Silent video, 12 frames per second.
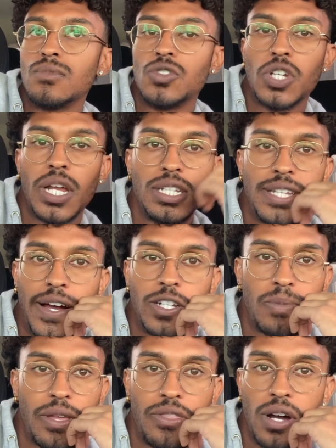Try to challenge
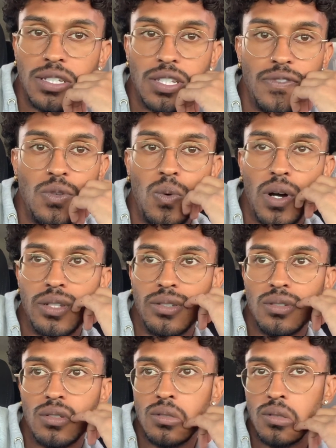my thoughts if you want,
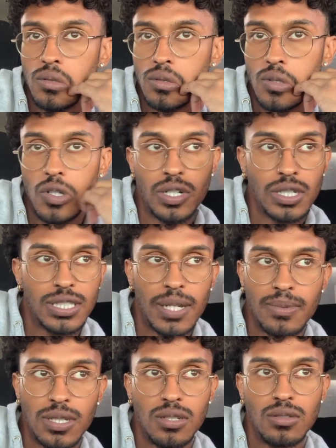or
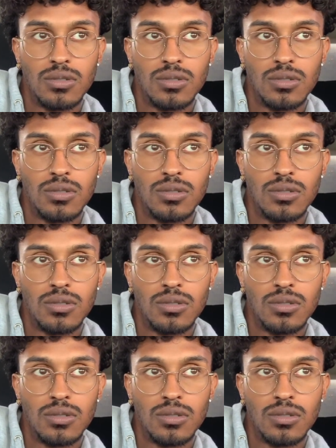accept it,